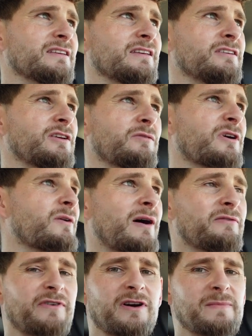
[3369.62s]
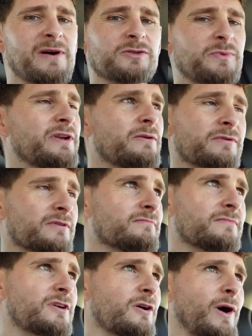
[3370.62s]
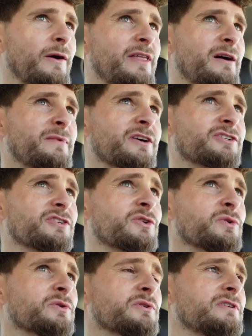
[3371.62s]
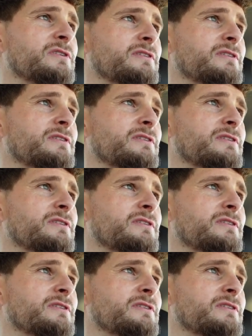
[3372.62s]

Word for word: You don't go out very much. We don't go out that much at all.